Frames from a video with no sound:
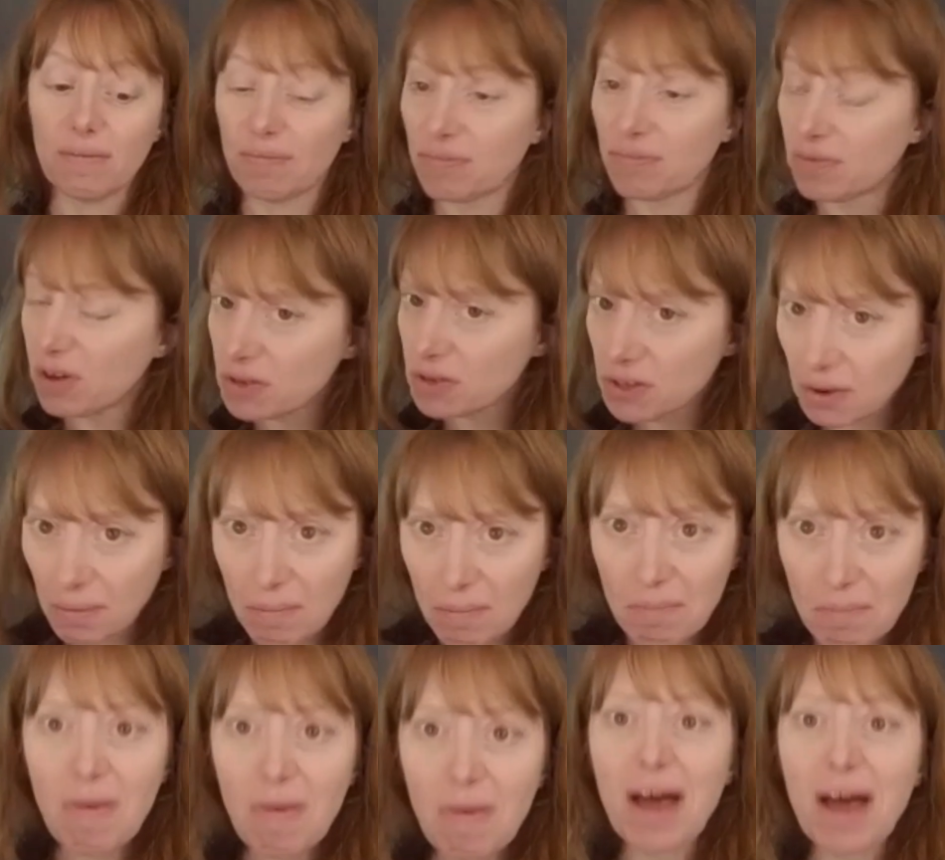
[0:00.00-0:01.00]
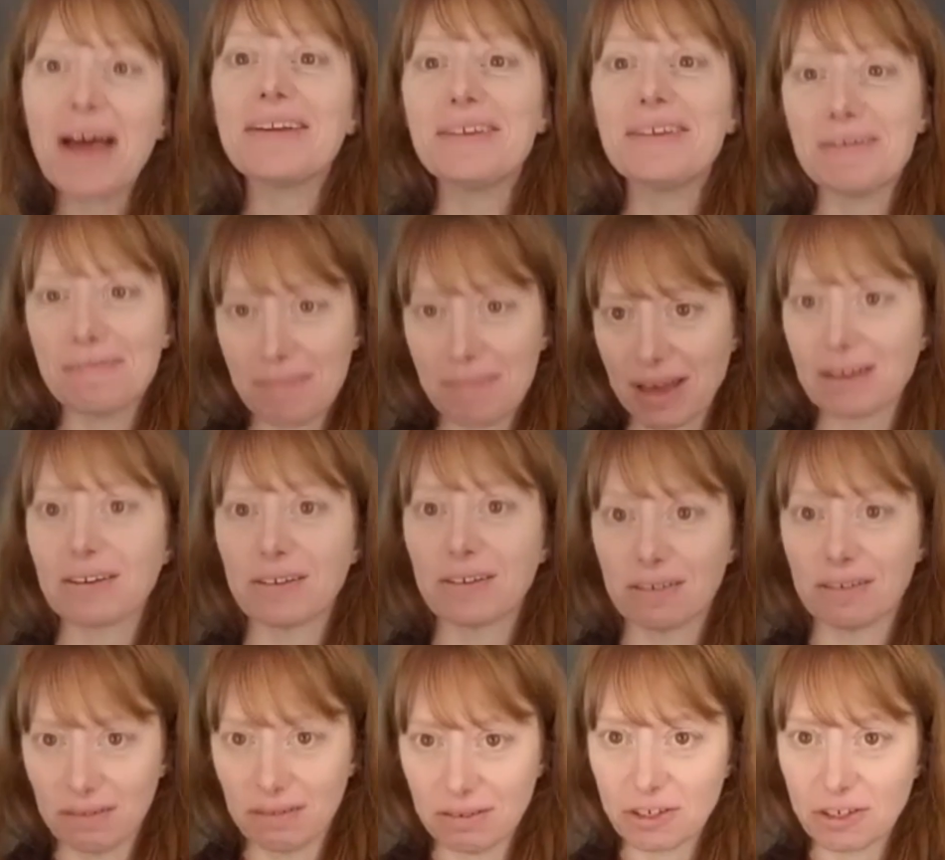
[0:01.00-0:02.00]
Those are
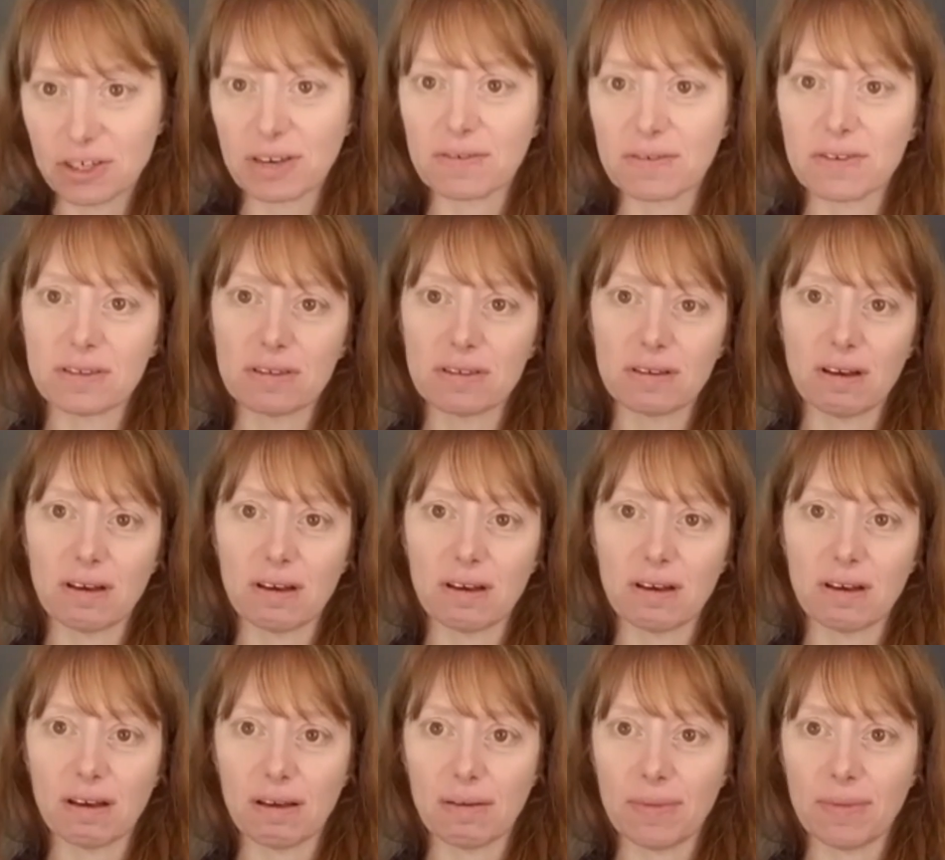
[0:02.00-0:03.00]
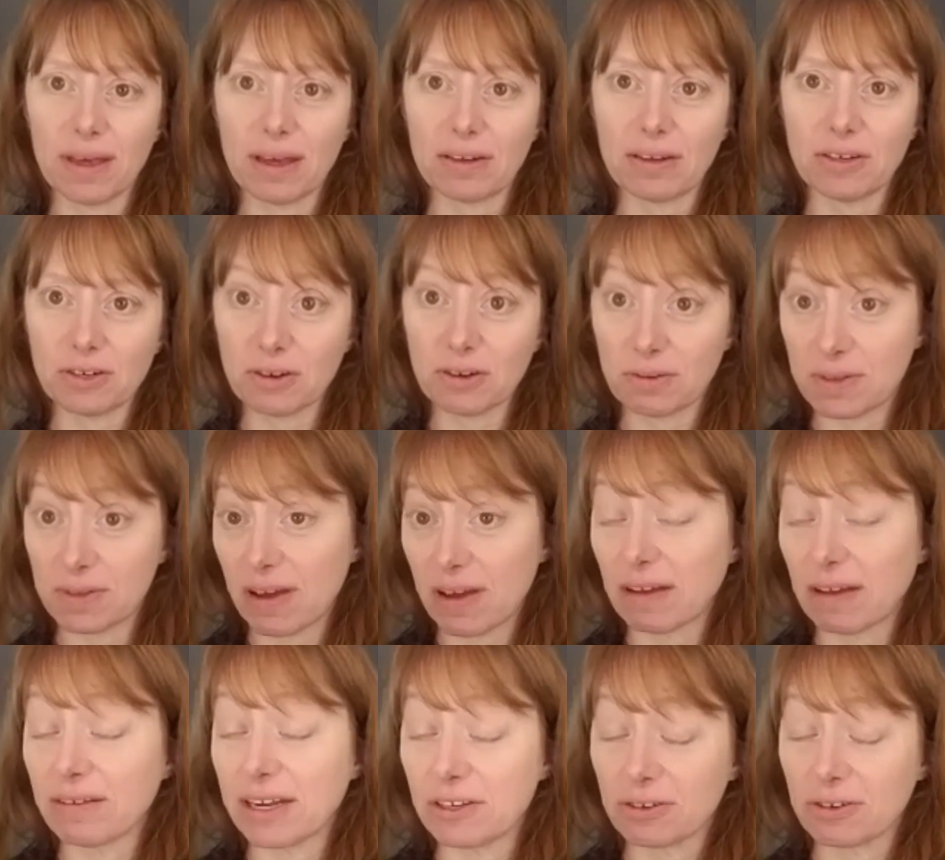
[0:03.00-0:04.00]
monumental shifts in terms of
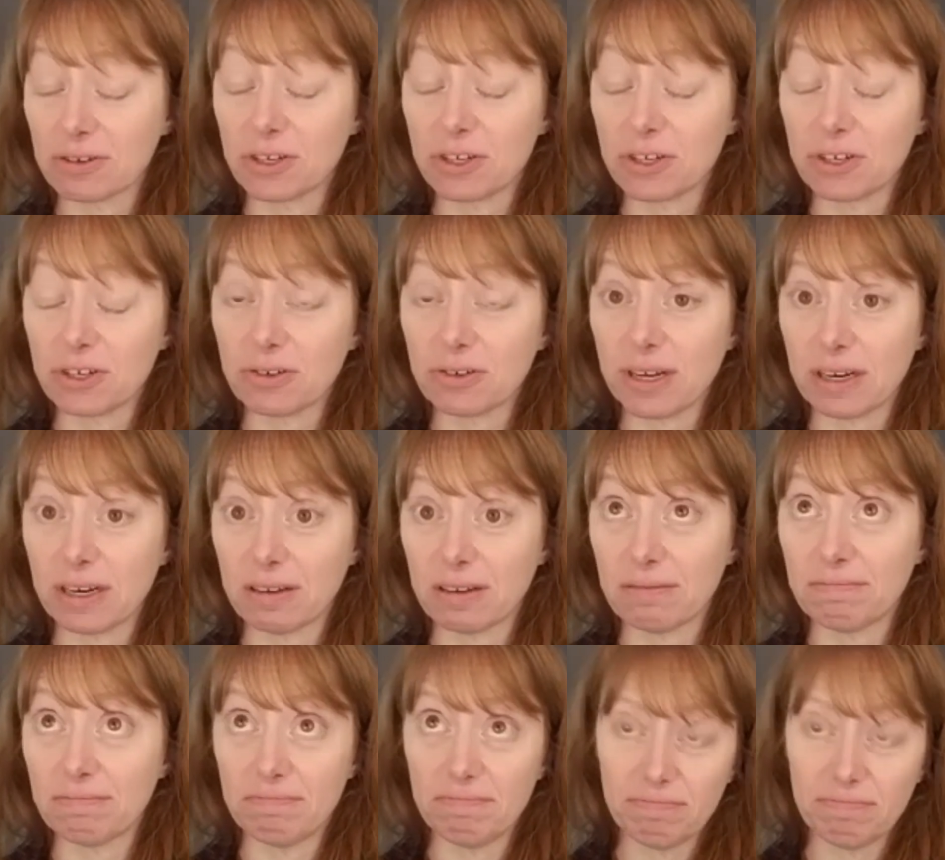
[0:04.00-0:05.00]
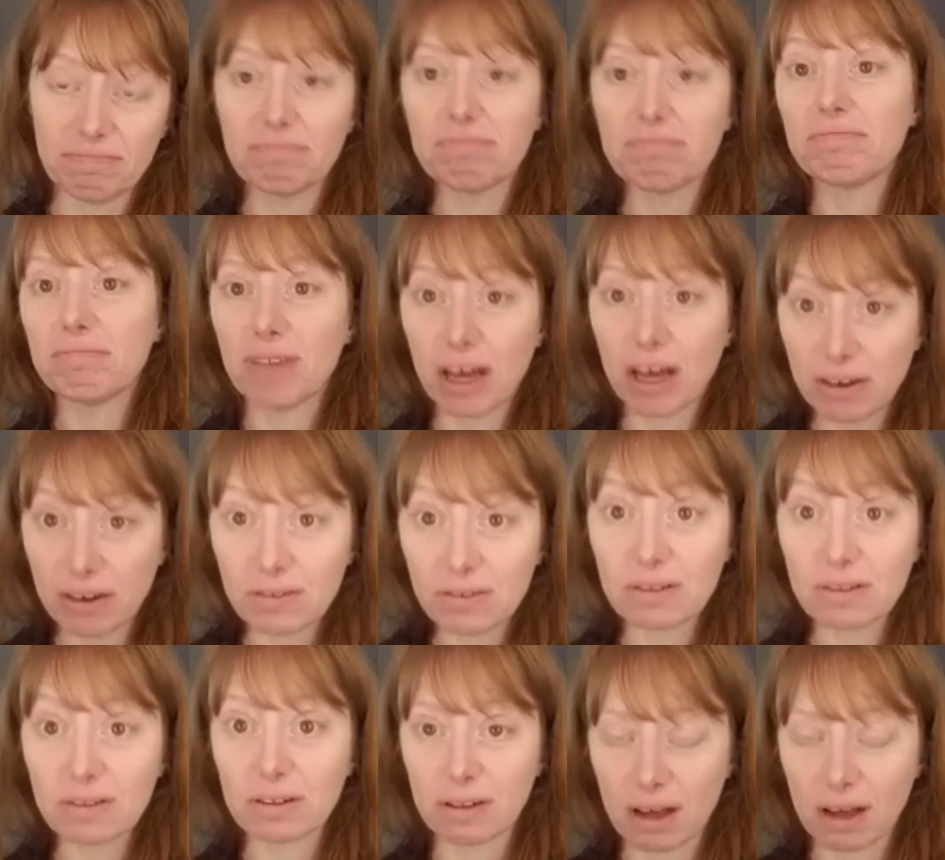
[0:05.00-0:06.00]
how nature is treated under
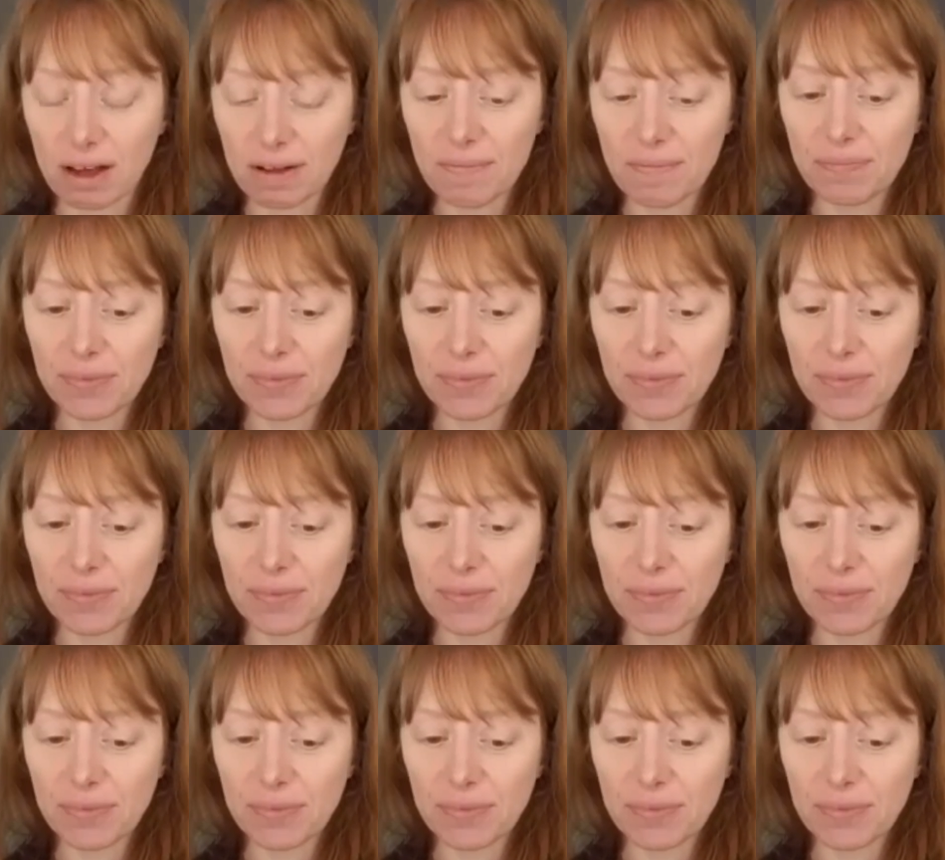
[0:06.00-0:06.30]
the law.